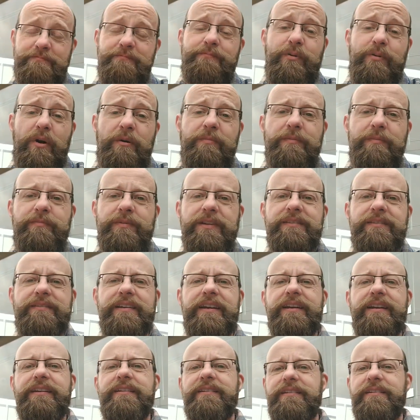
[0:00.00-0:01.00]
probably
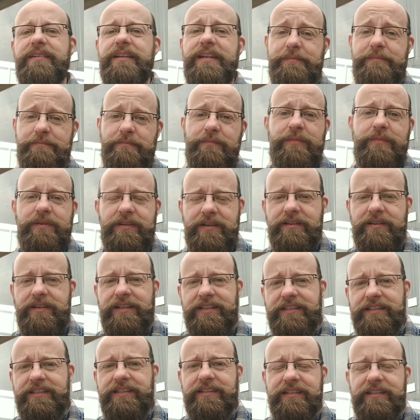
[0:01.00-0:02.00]

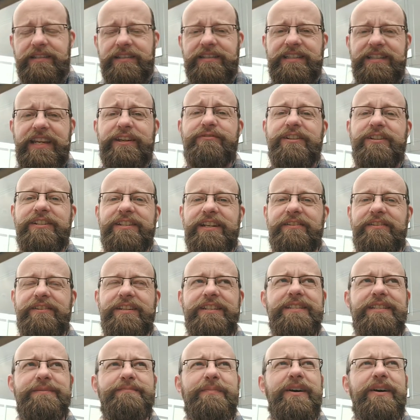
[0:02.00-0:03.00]
his
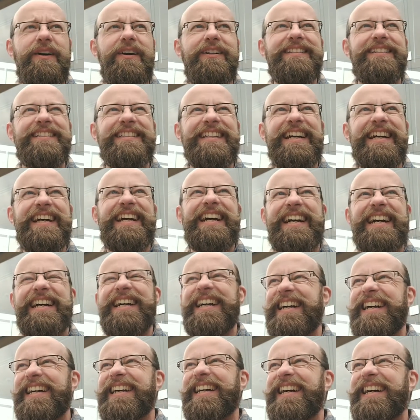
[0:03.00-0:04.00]
secretaries, but
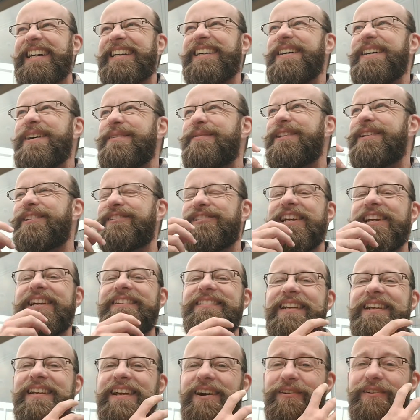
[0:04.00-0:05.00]
we'll
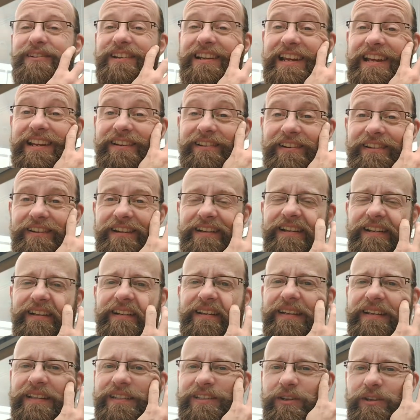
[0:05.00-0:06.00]
check that out later.
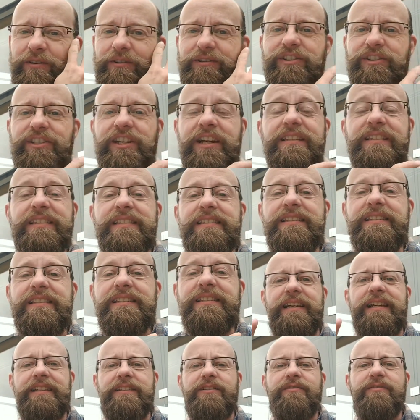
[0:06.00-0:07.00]
So just
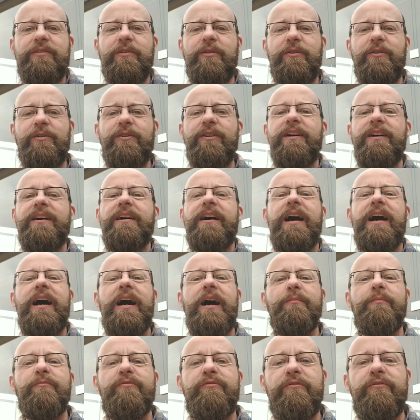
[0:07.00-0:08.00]
let you know,
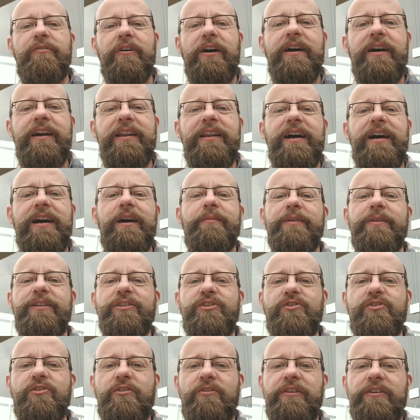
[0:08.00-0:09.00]
I'm fine, I'm
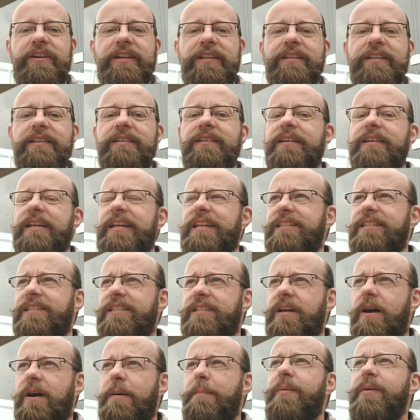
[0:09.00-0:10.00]
enjoying
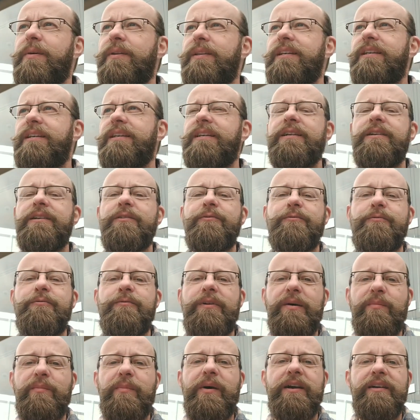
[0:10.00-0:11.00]
his company.
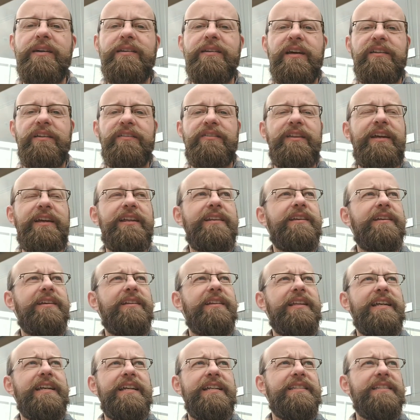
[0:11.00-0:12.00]
Rabbi
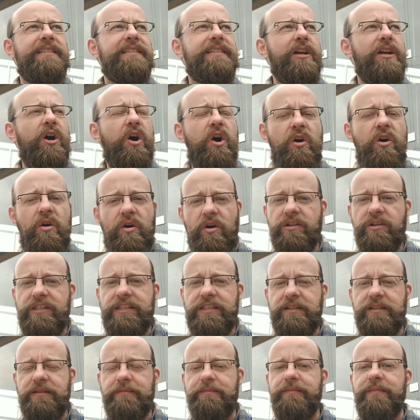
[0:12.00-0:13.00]
Nathaniel is
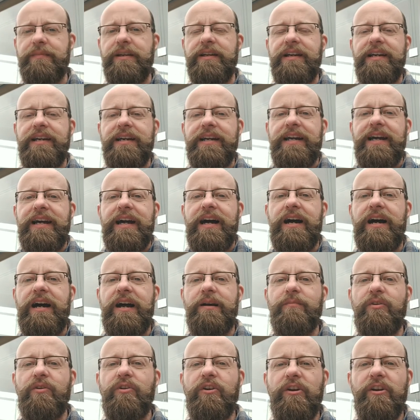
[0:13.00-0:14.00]
awesome.
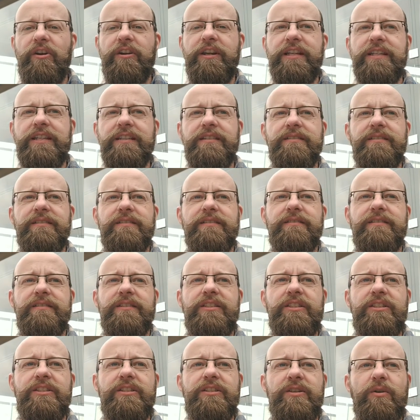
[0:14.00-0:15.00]
I'm learning
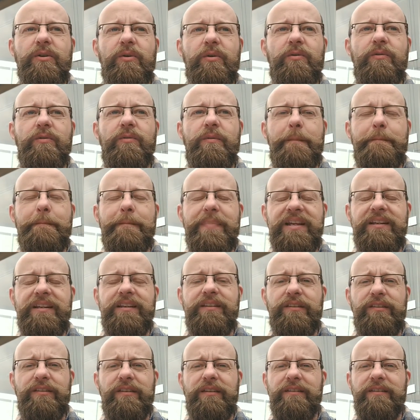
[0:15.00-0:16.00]
so many